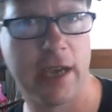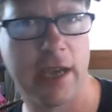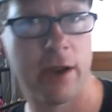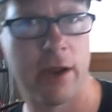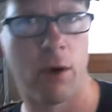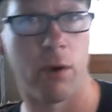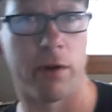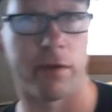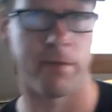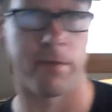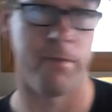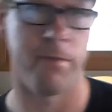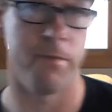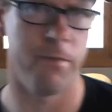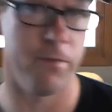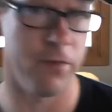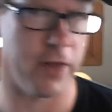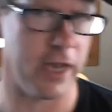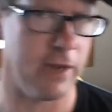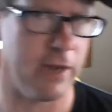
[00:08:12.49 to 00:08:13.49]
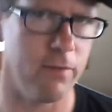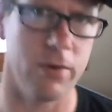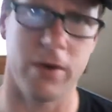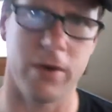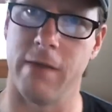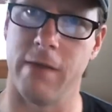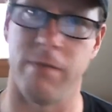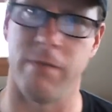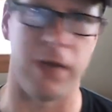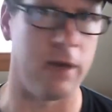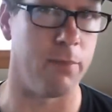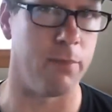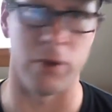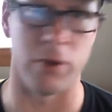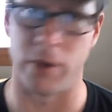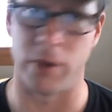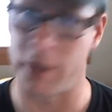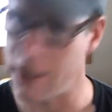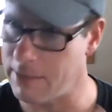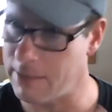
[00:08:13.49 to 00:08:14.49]
I noticed, flavor and vapor
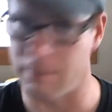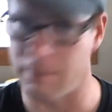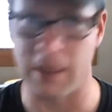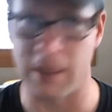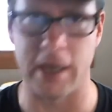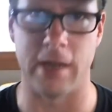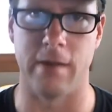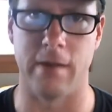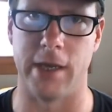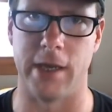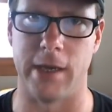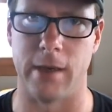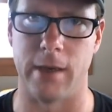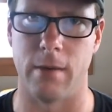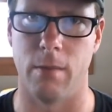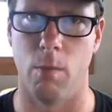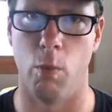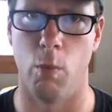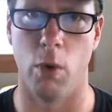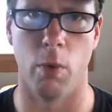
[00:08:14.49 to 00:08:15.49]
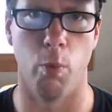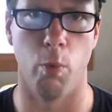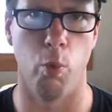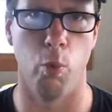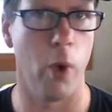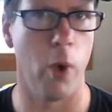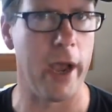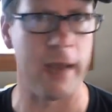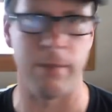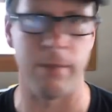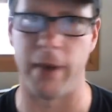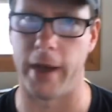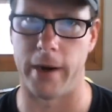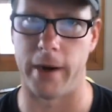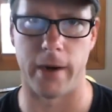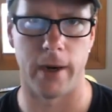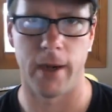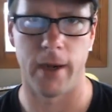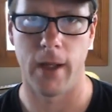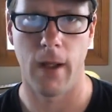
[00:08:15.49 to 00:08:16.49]
immediately were way better.
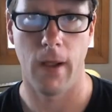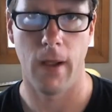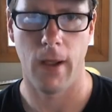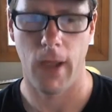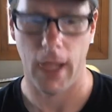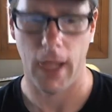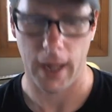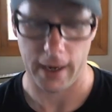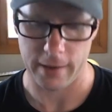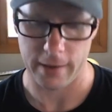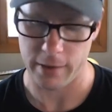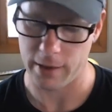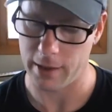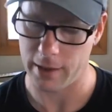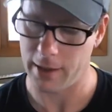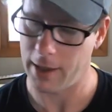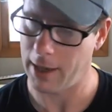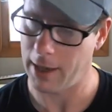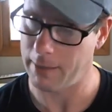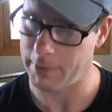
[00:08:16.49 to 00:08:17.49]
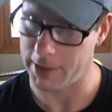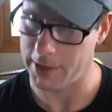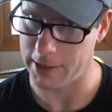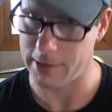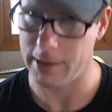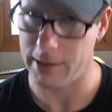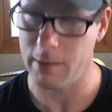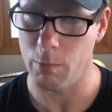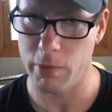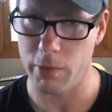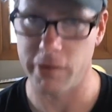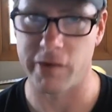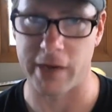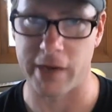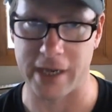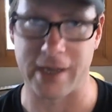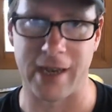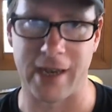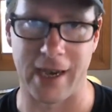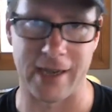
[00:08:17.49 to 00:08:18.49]
I mean, it was
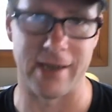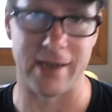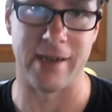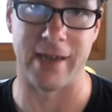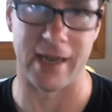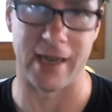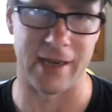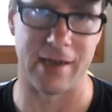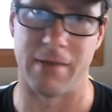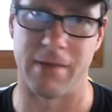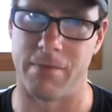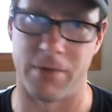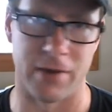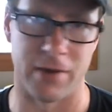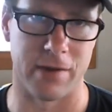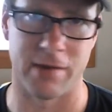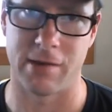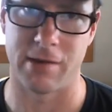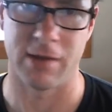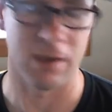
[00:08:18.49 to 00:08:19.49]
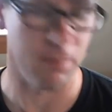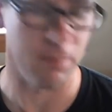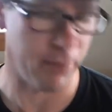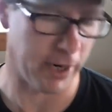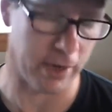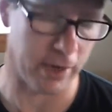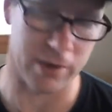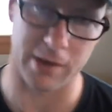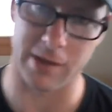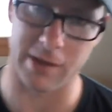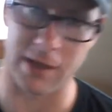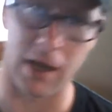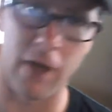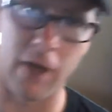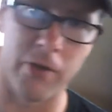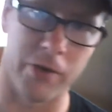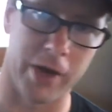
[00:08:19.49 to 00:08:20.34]
like night and day difference compared to the other